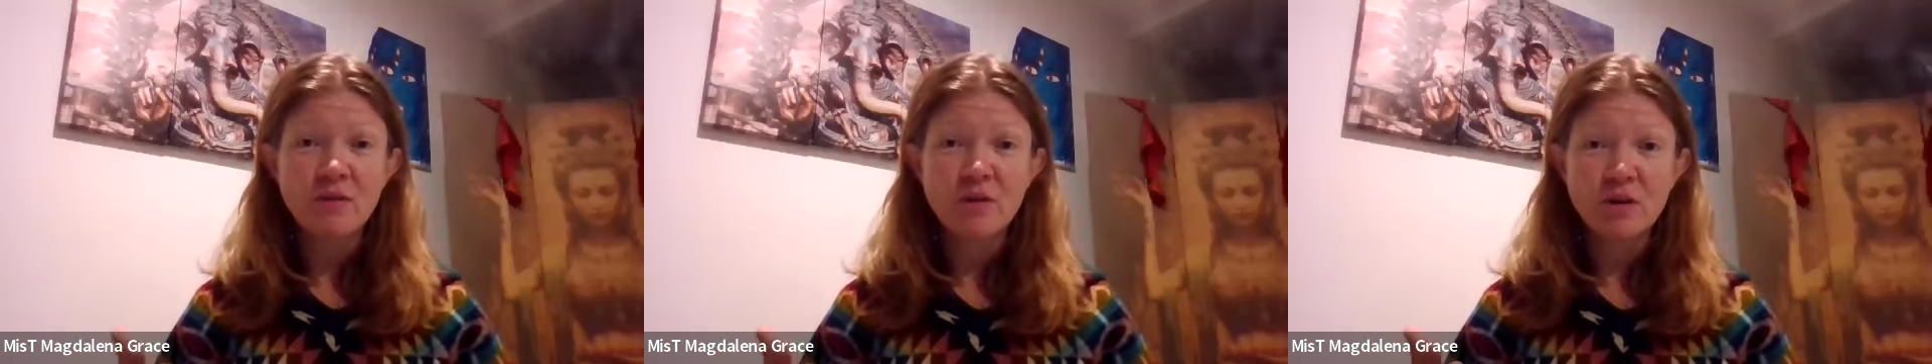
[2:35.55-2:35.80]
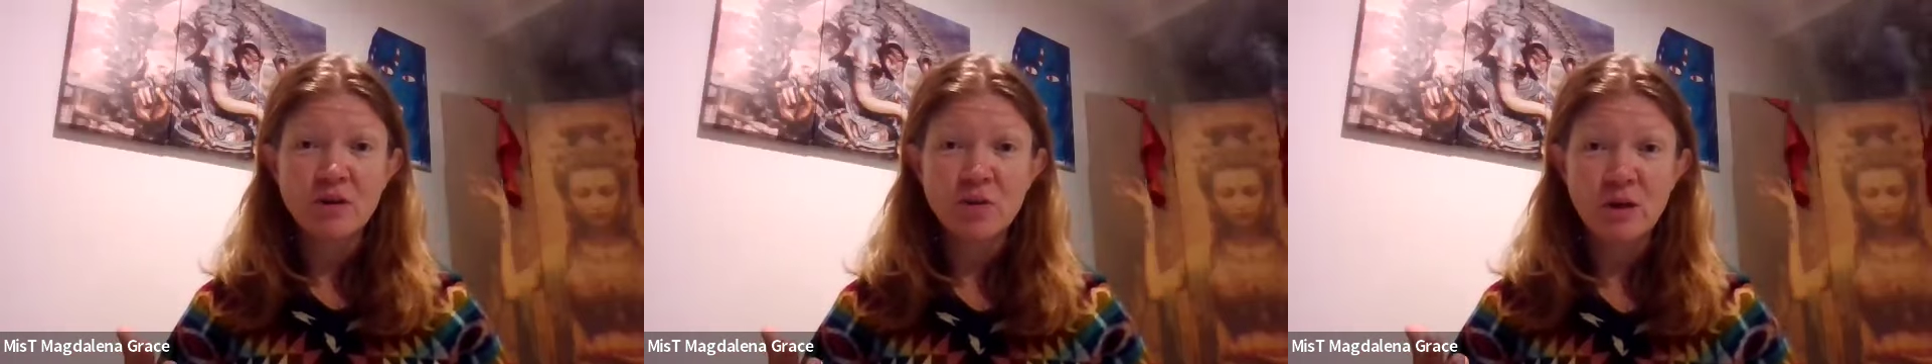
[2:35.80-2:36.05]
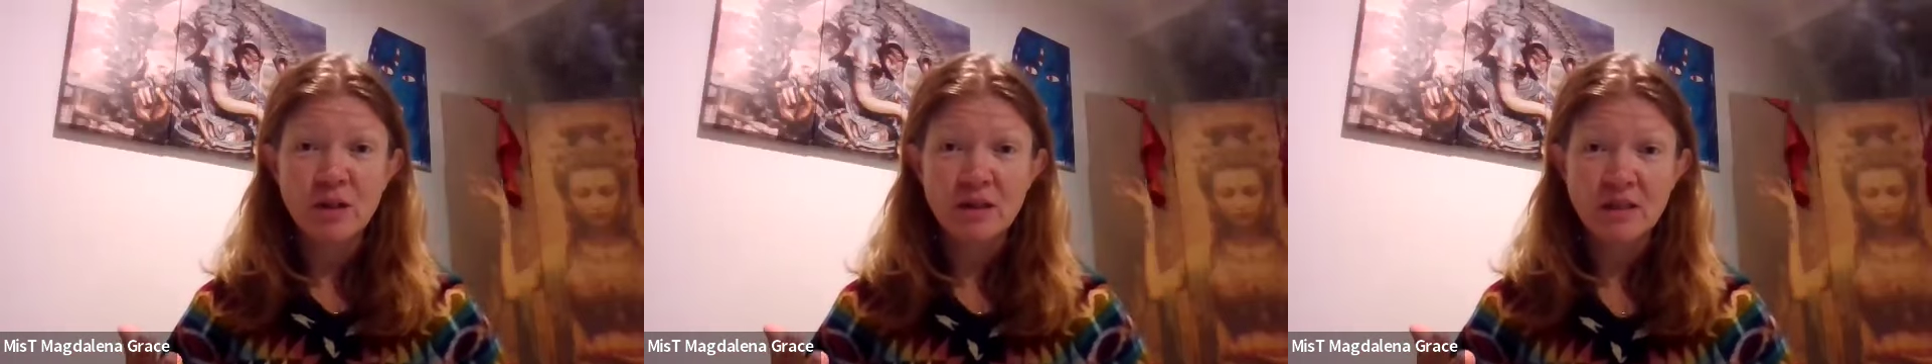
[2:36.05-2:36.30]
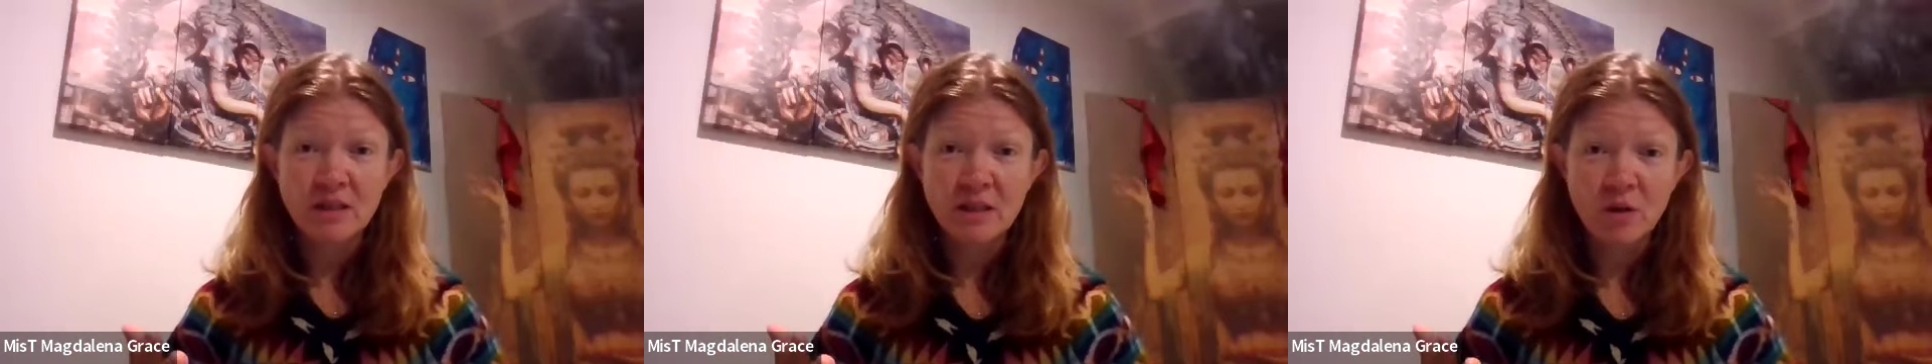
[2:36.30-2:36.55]
If you're doing
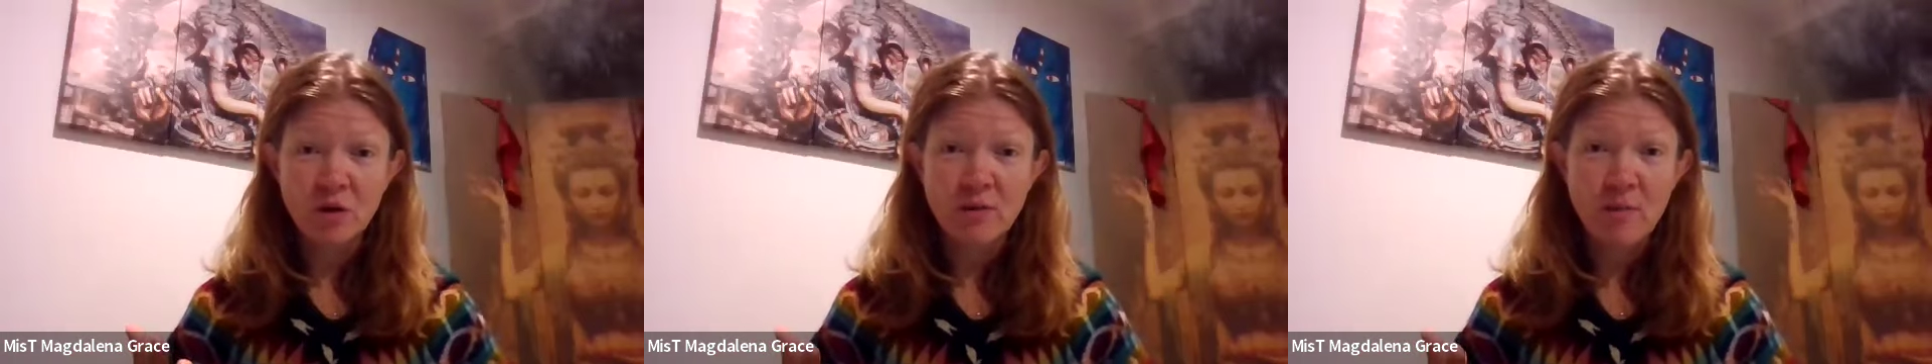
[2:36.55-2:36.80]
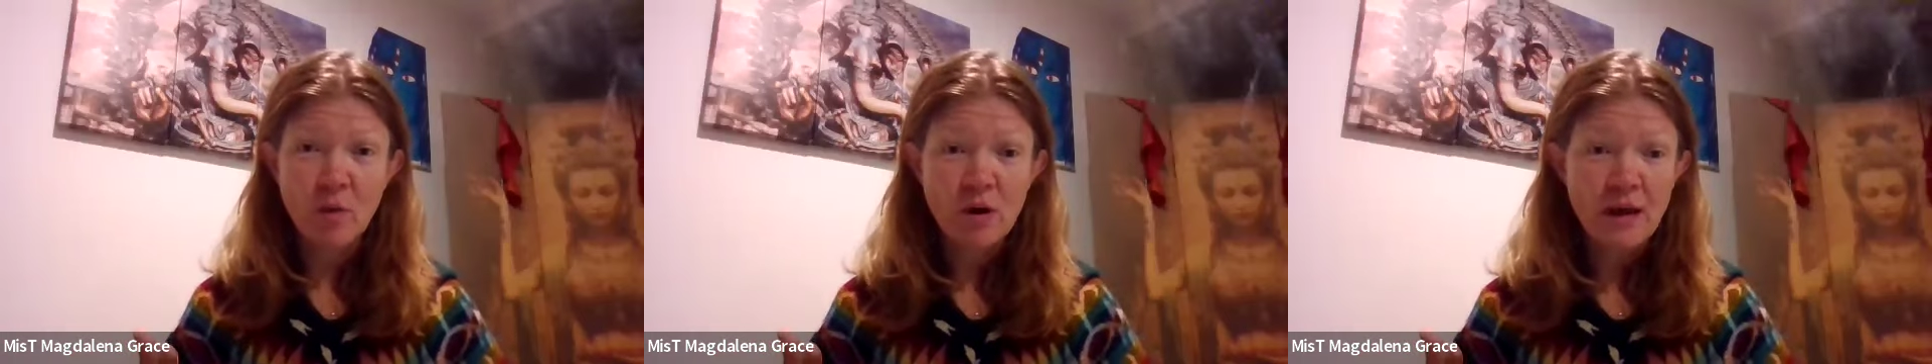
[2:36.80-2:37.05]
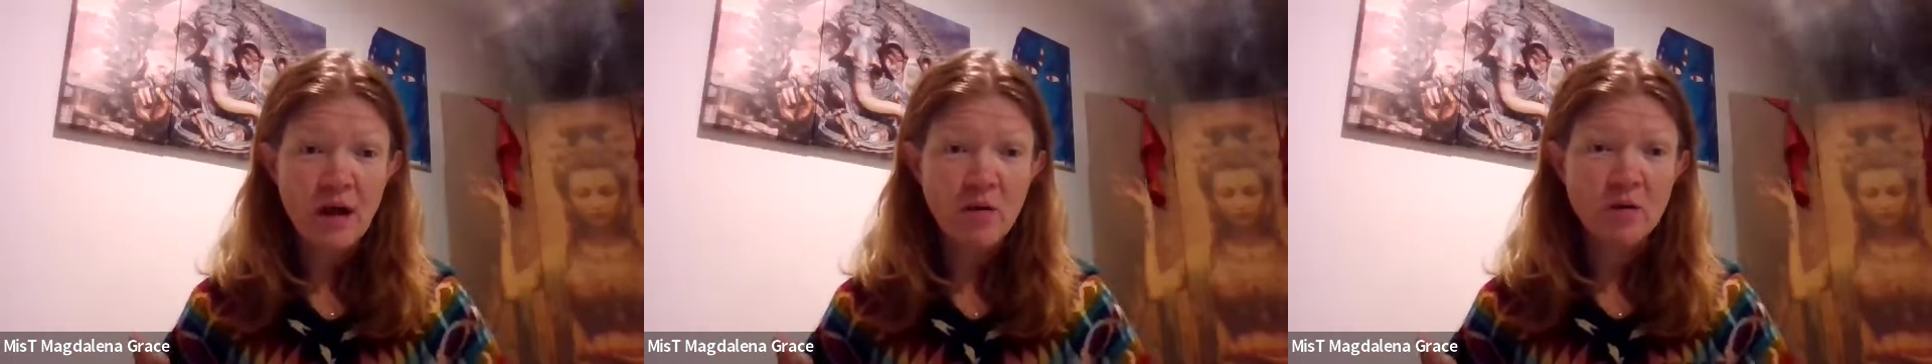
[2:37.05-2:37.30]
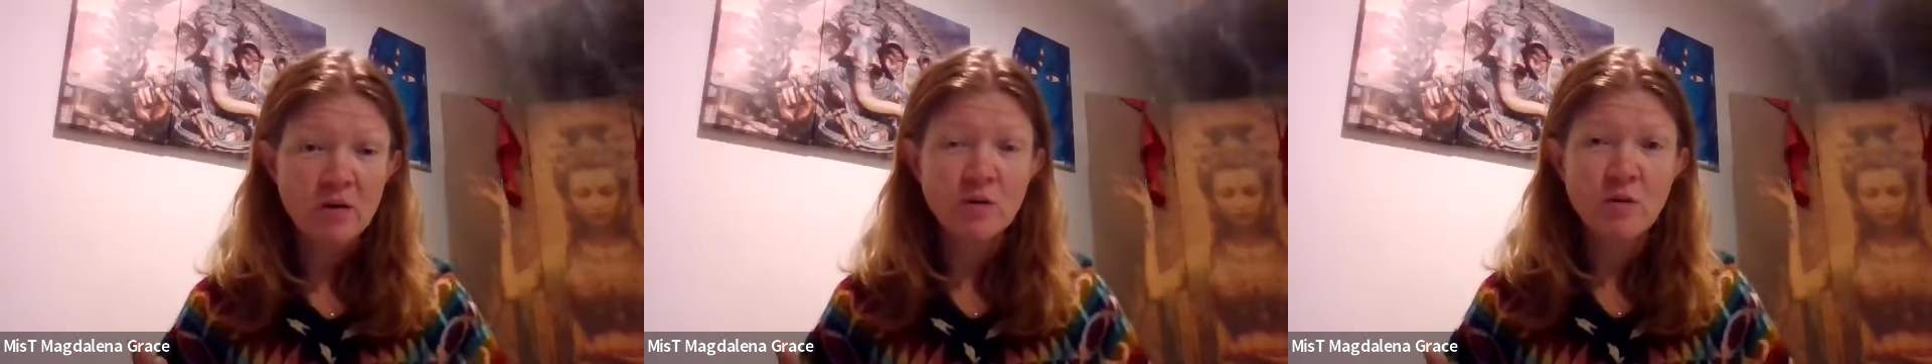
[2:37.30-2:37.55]
this in the early morning
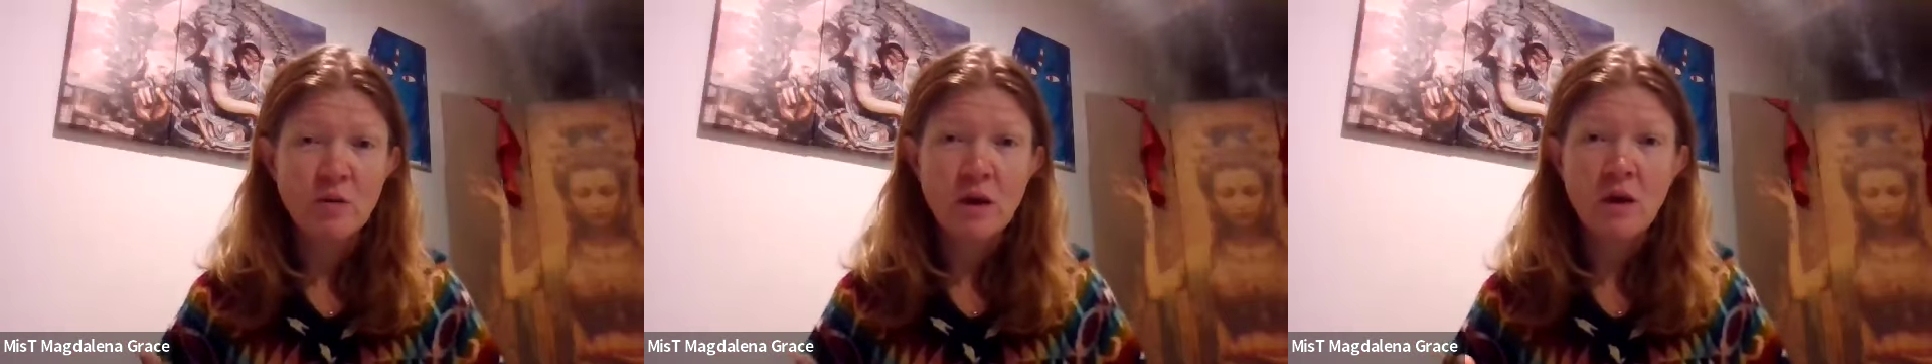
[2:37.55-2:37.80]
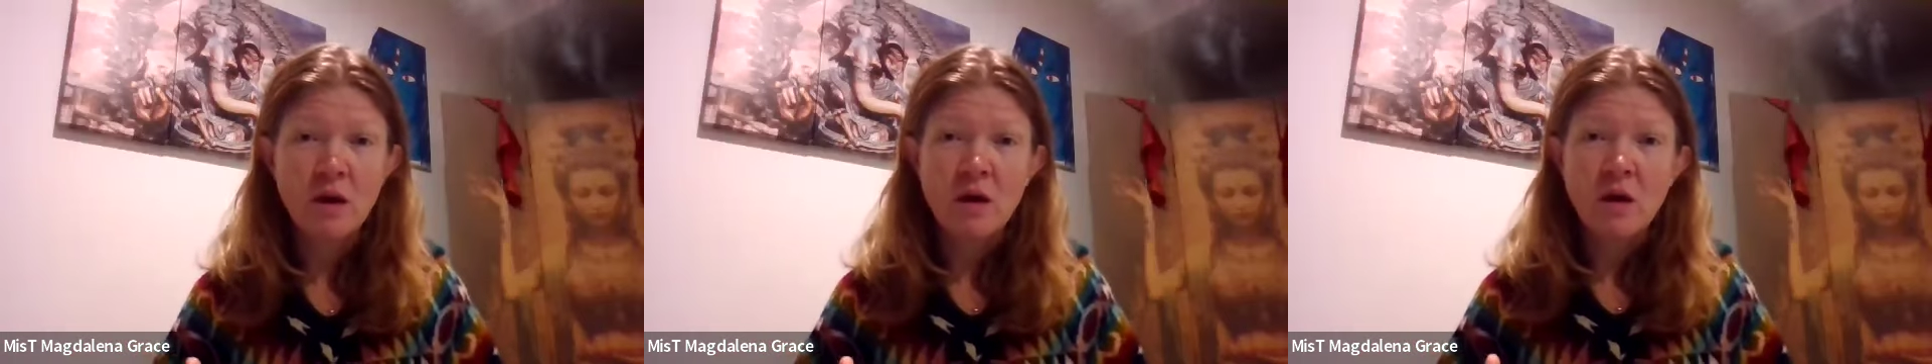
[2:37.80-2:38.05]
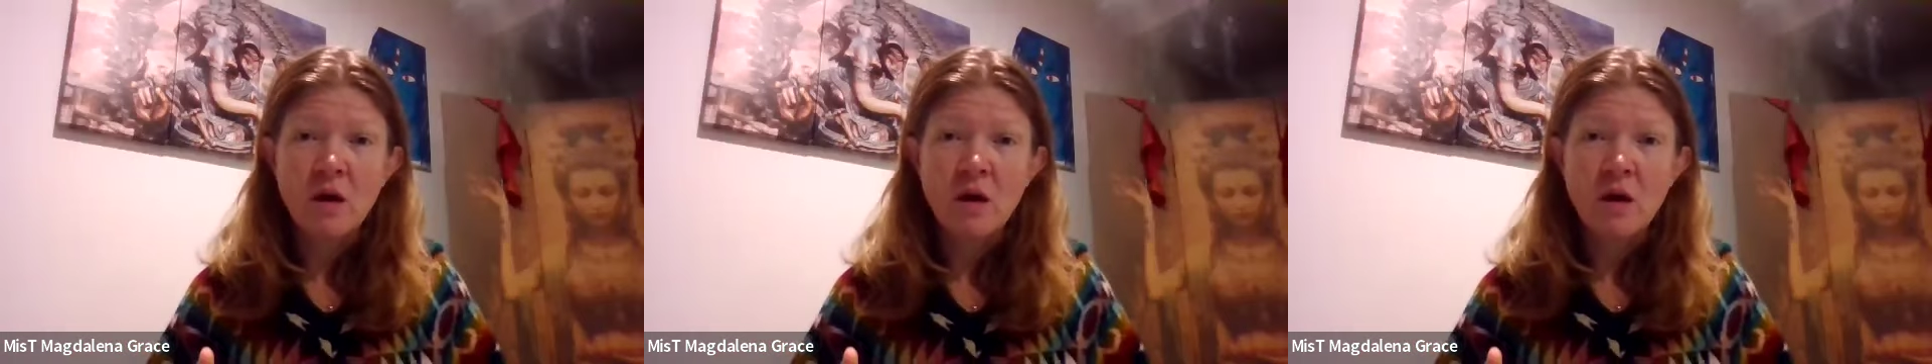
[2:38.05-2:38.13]
hours with me,